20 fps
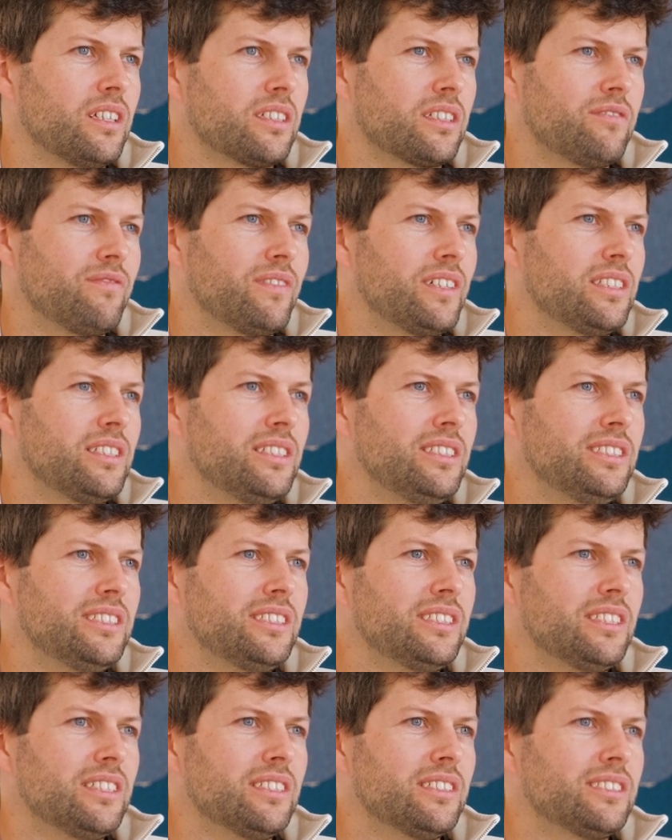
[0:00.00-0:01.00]
like a very
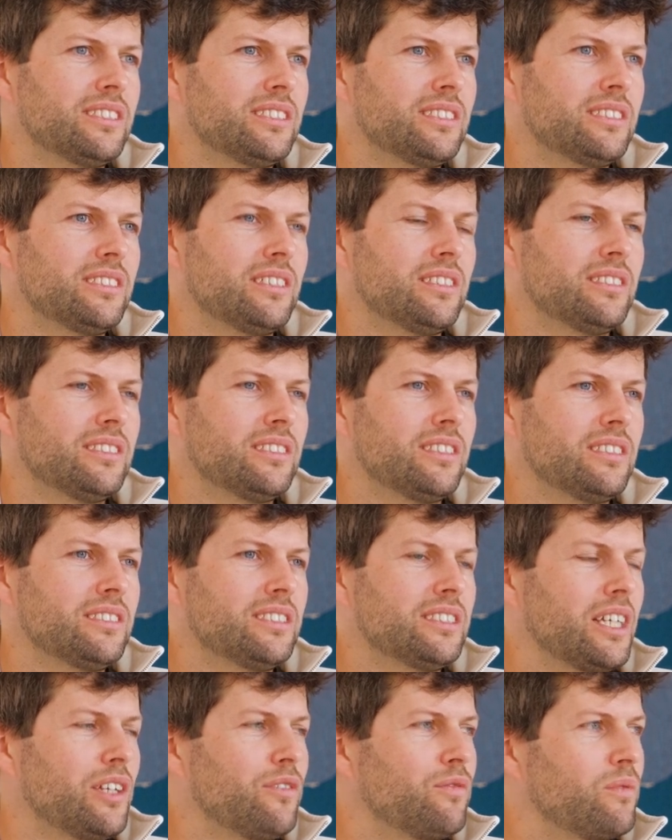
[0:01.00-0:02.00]
easy and, and, and
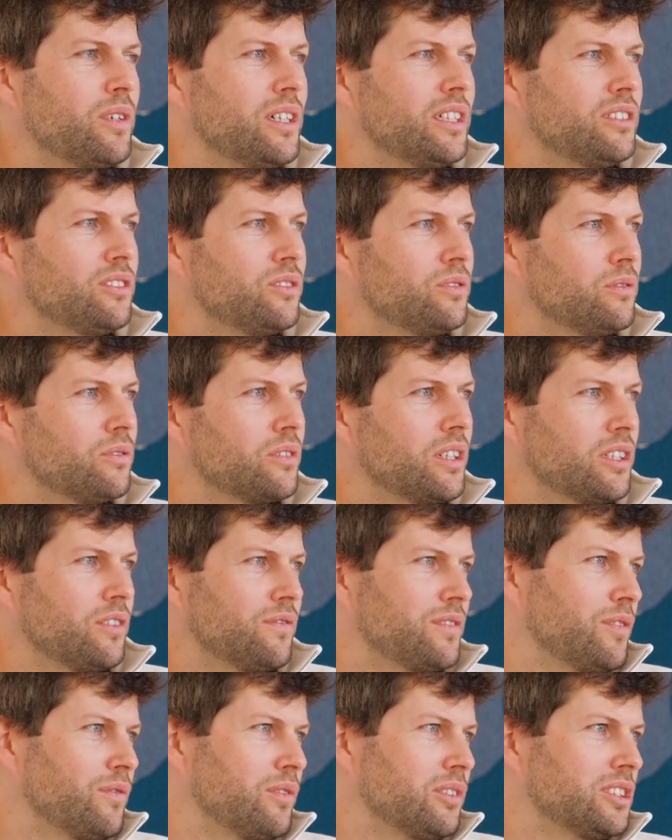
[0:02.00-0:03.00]
safe way to kind
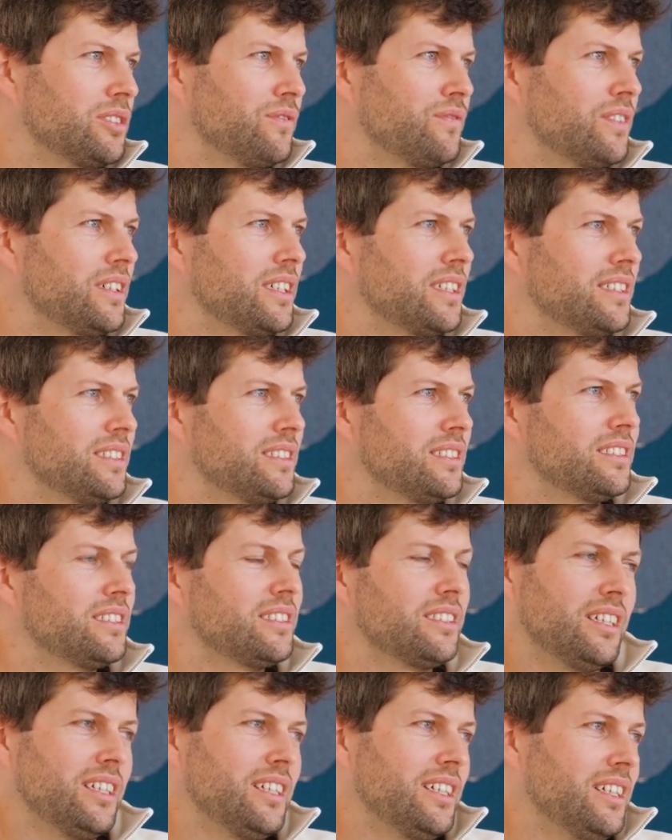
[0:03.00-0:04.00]
of diversify and
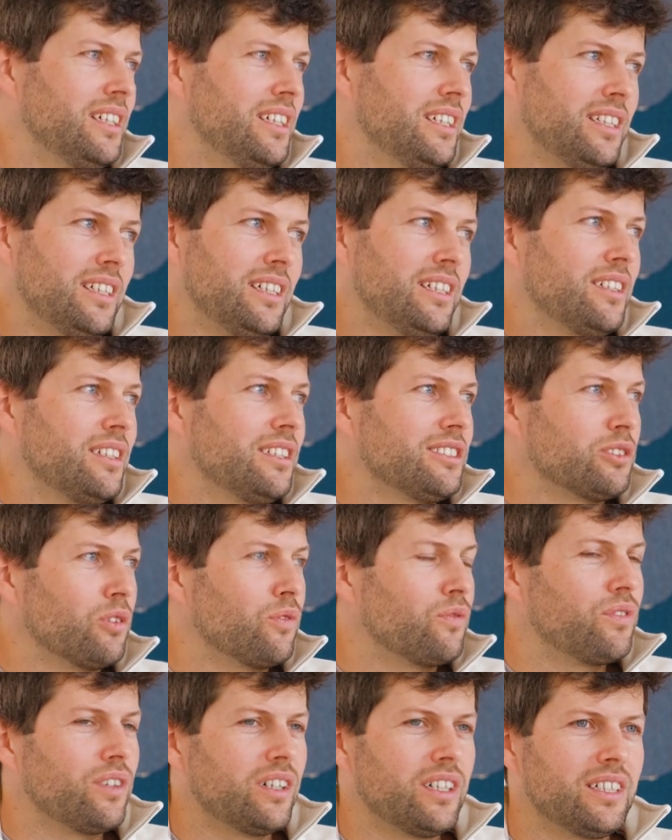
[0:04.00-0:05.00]

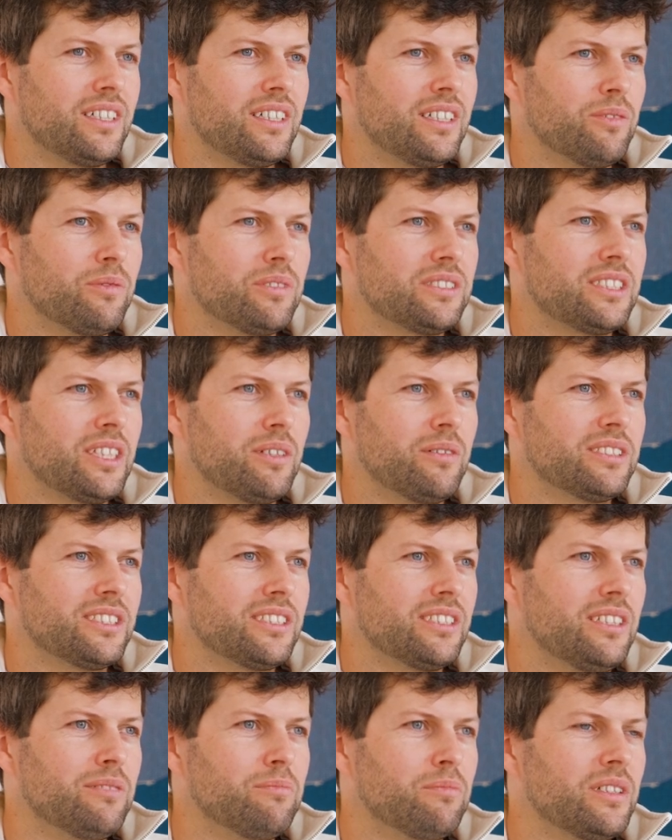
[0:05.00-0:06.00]
so far, I would say we're
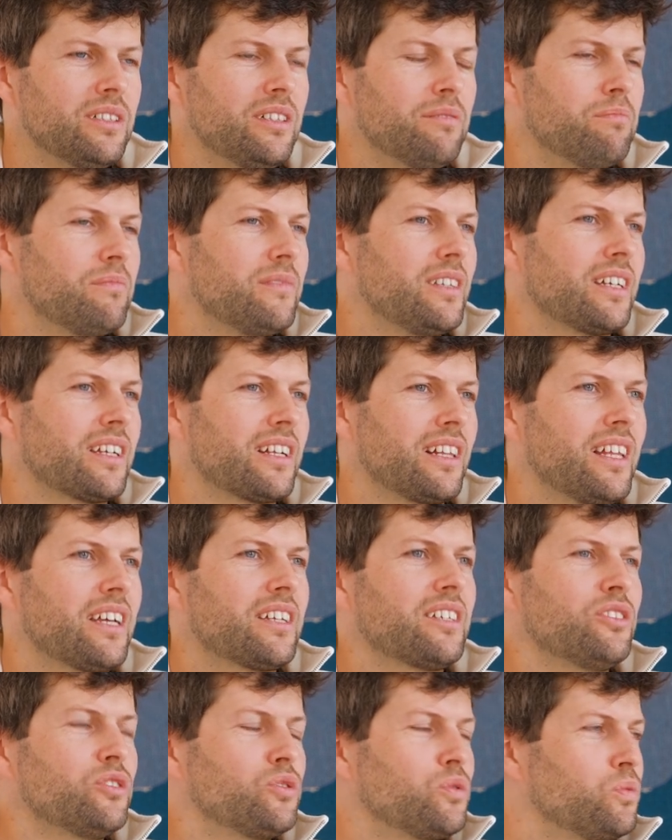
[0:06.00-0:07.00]
still like
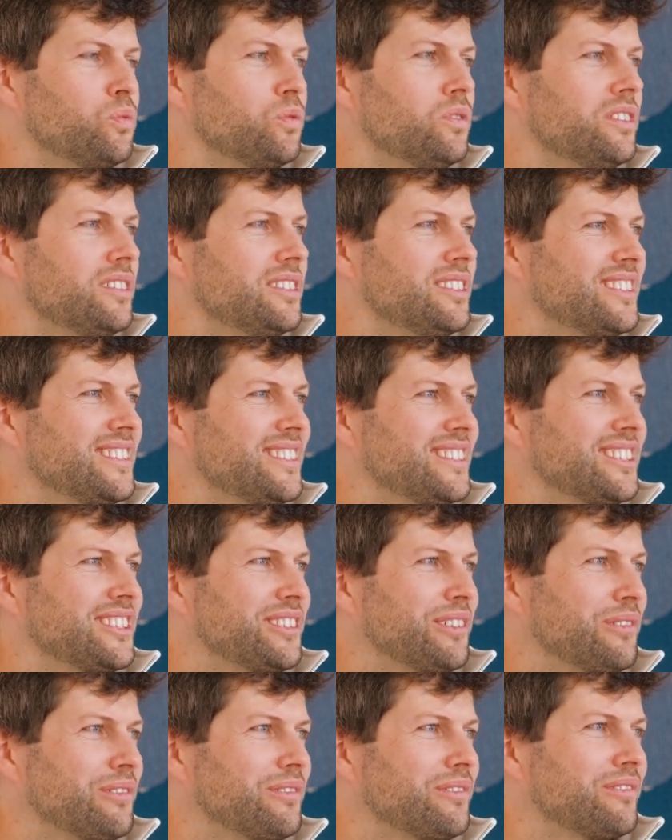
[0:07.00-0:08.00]
lacking tools.
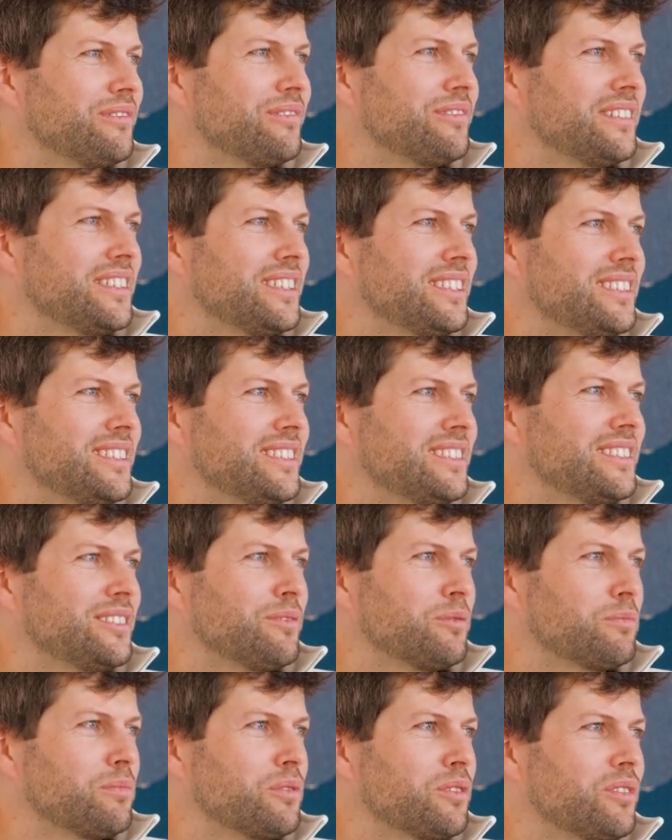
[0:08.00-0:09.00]
So uh,
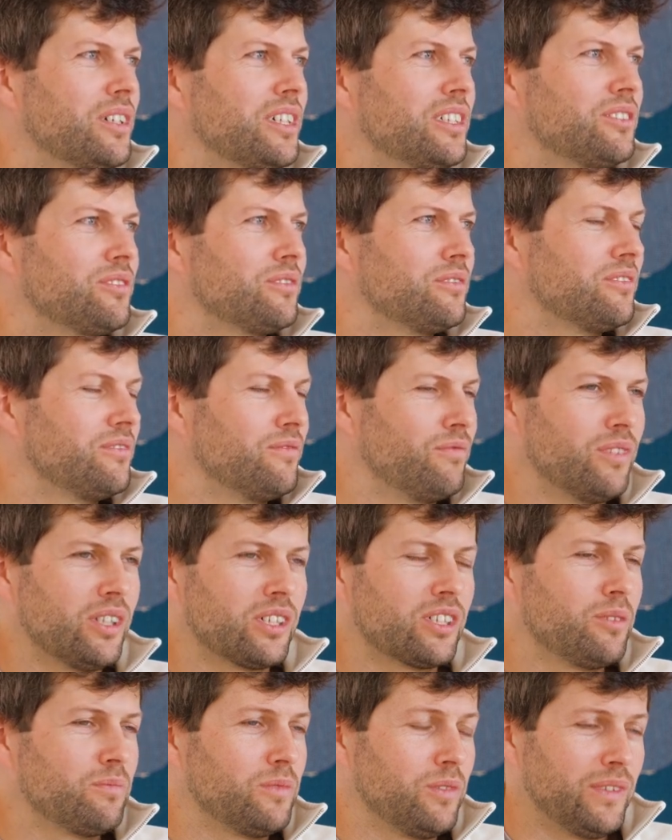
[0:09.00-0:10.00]
it would be great to
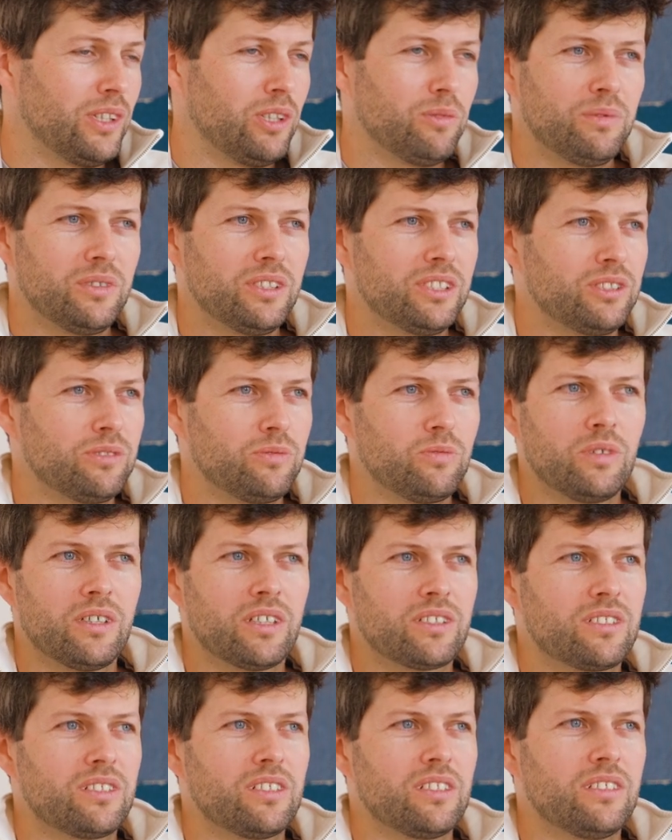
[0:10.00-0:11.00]
welcome developers who are
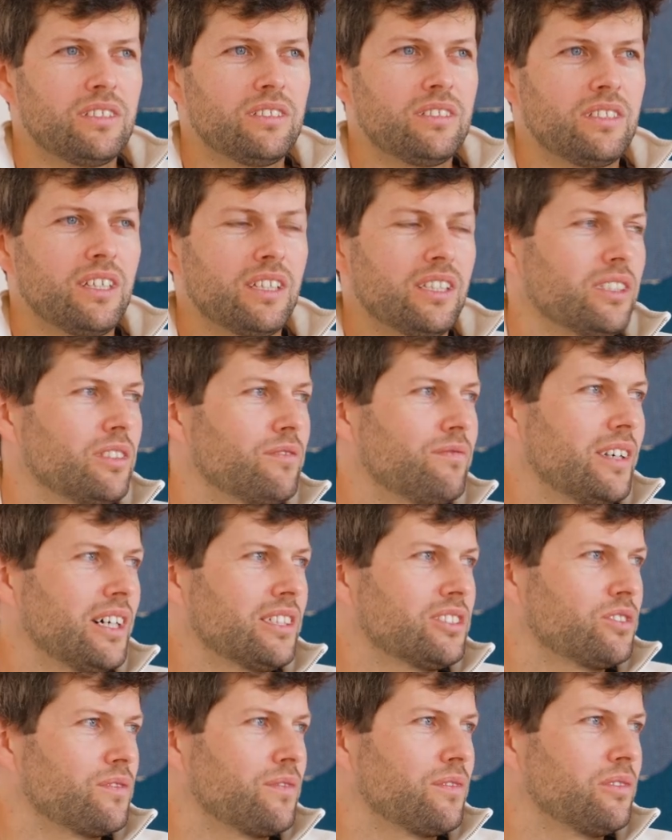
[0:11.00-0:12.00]
actually taking
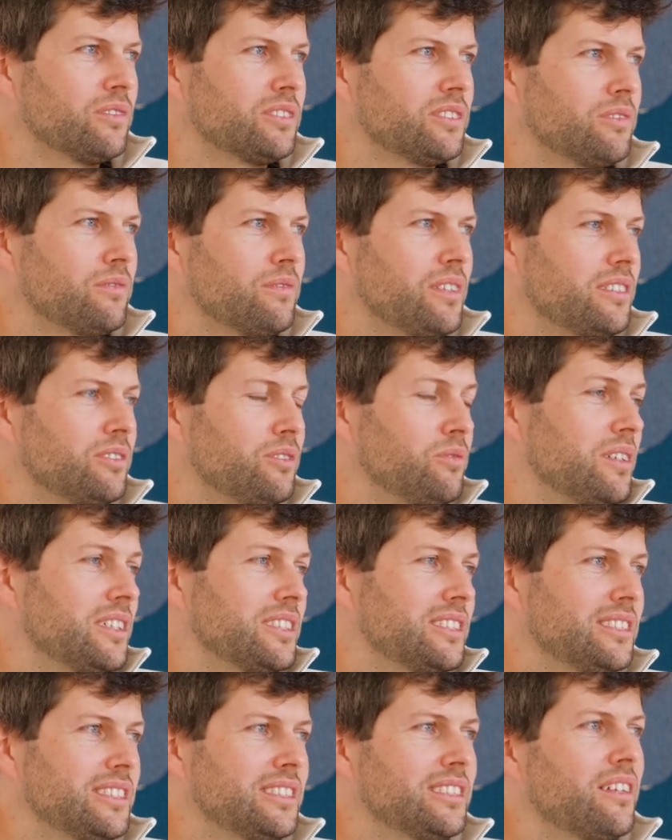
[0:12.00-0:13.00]
advantage of those new
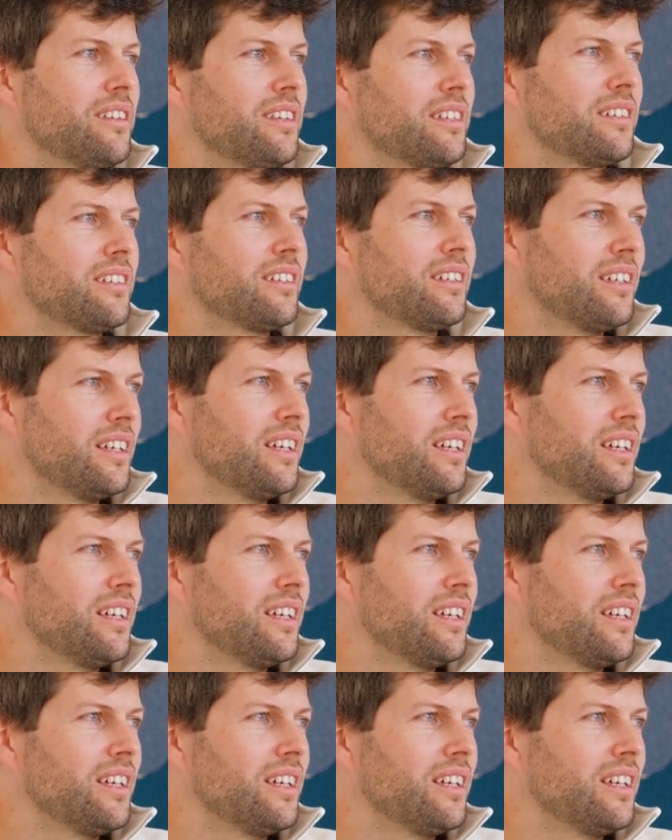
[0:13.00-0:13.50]
assets. I think